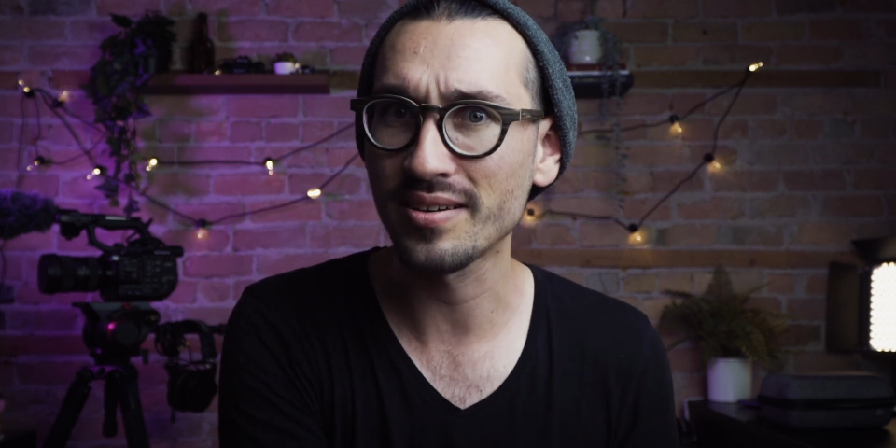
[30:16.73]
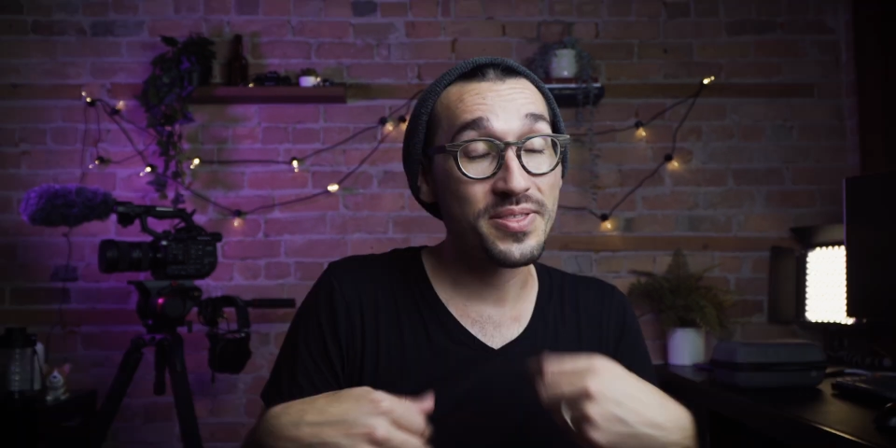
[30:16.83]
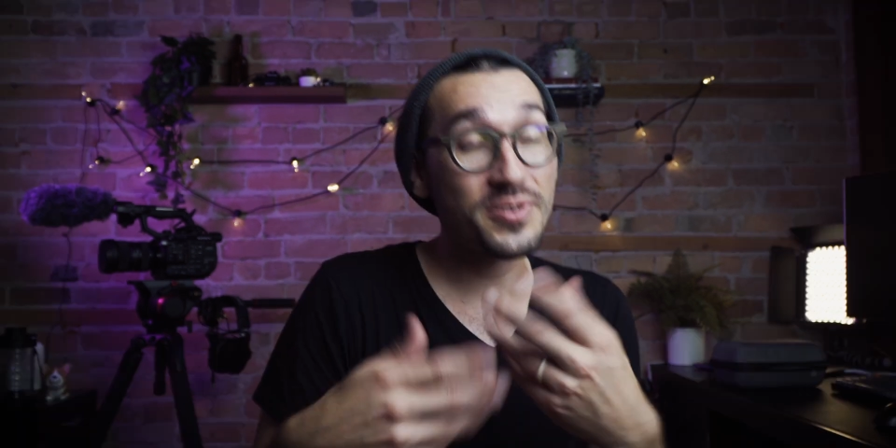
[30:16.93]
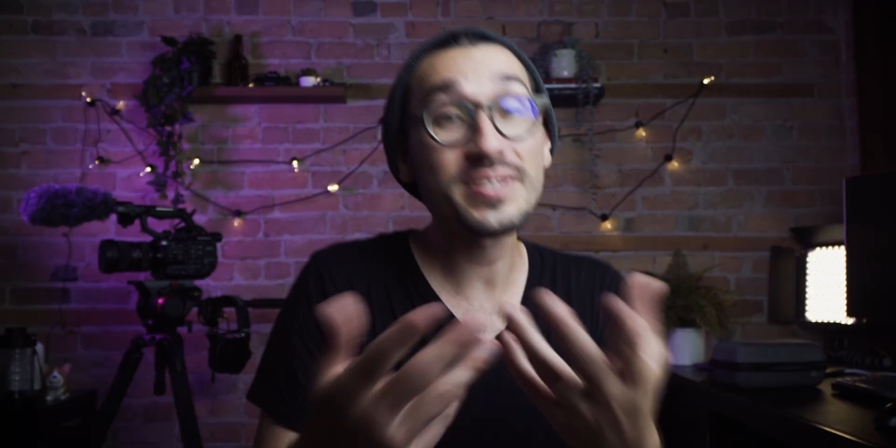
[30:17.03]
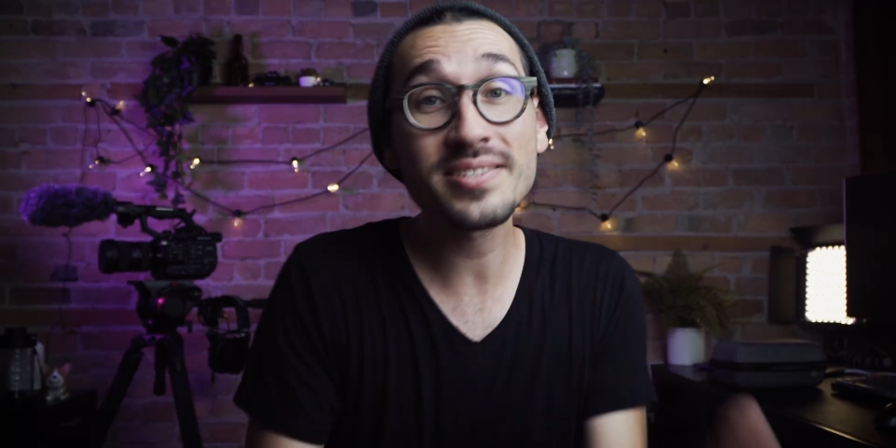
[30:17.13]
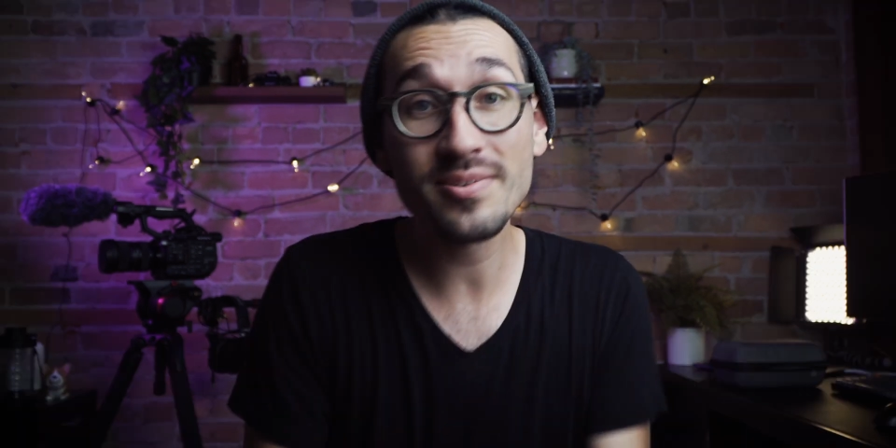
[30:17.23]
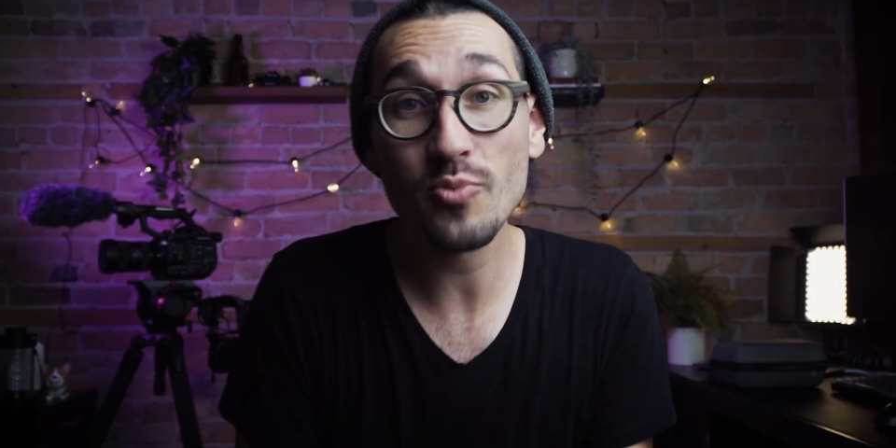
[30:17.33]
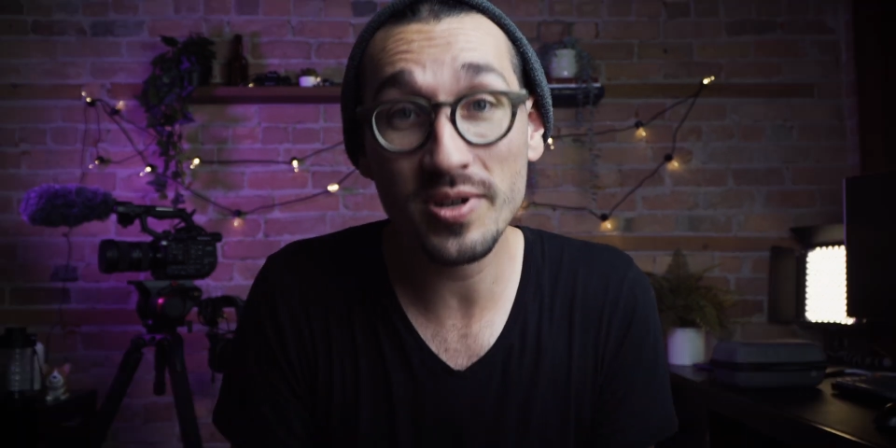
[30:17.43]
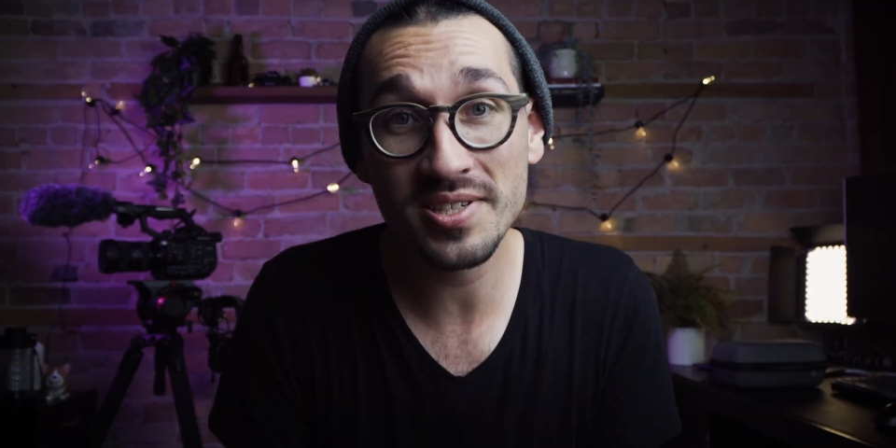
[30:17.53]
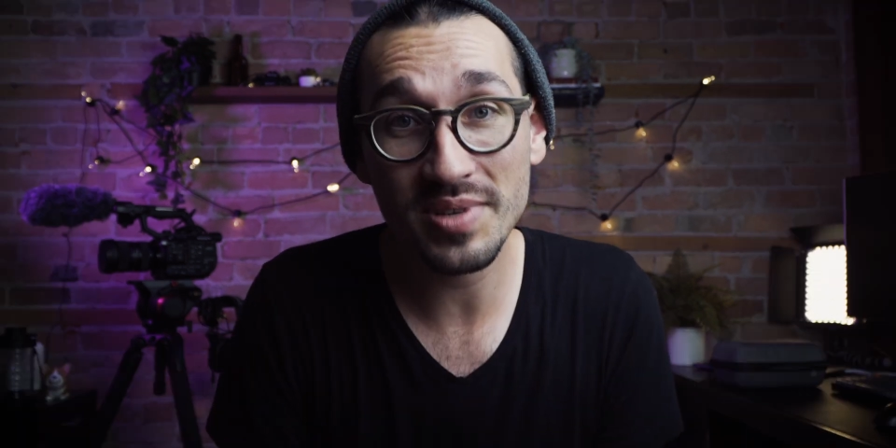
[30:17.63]
There is some
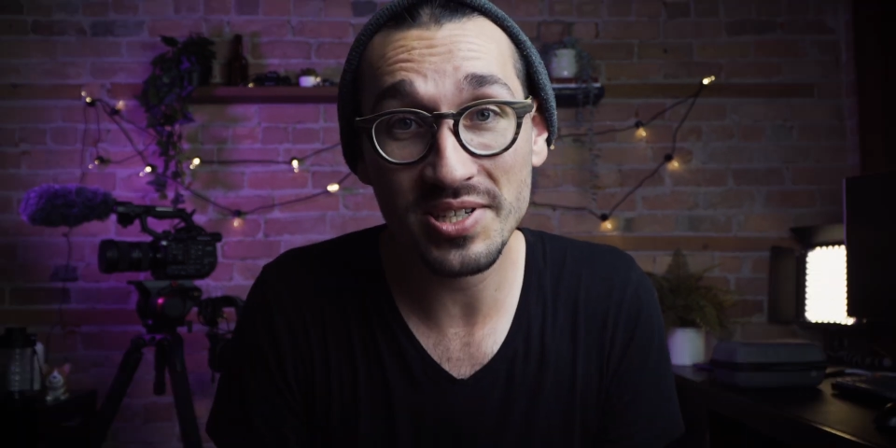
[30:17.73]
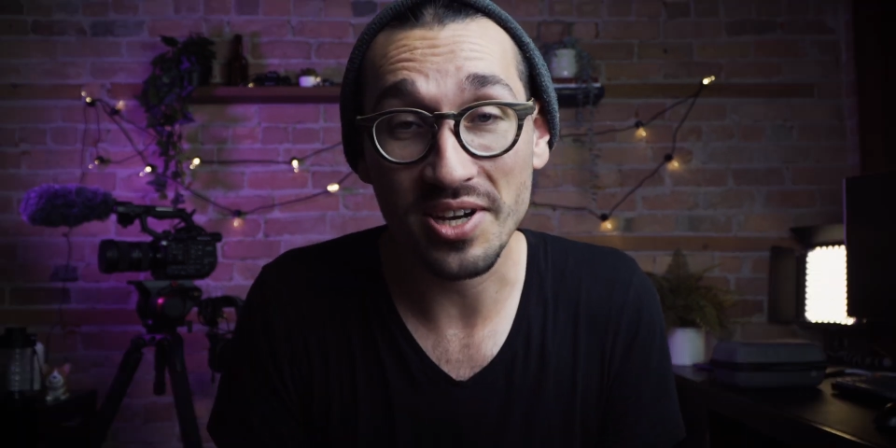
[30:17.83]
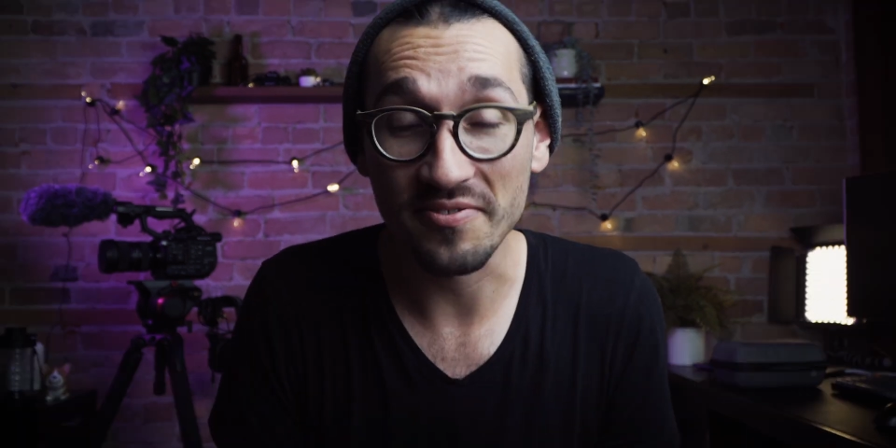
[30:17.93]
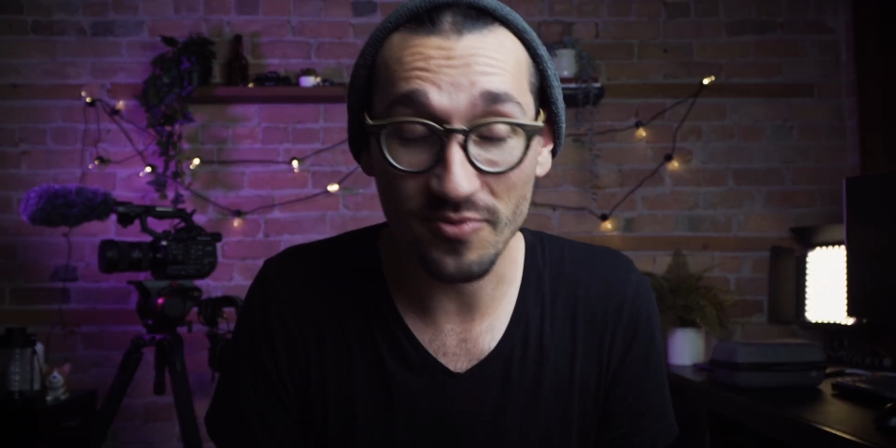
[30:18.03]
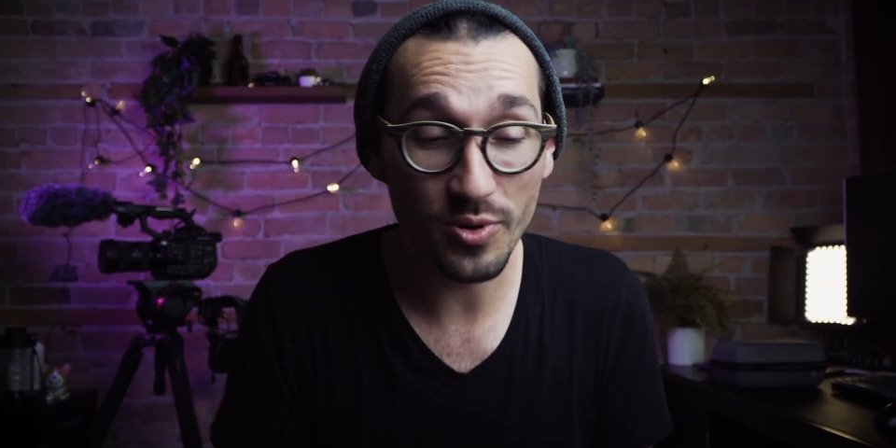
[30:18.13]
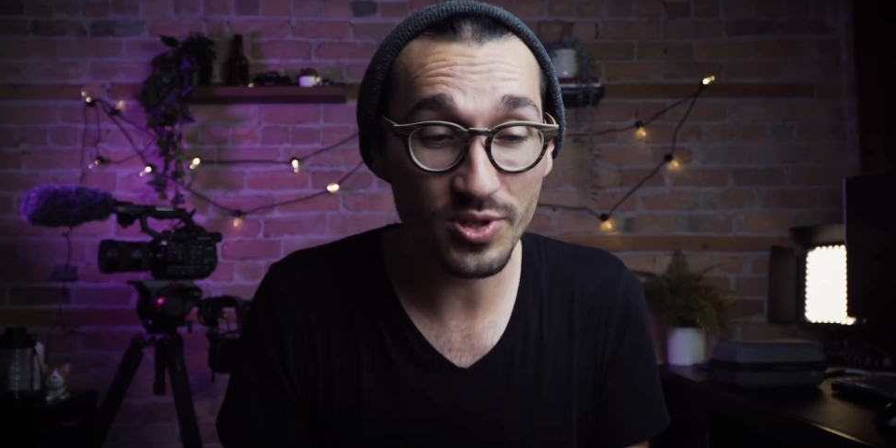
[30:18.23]
work to be done for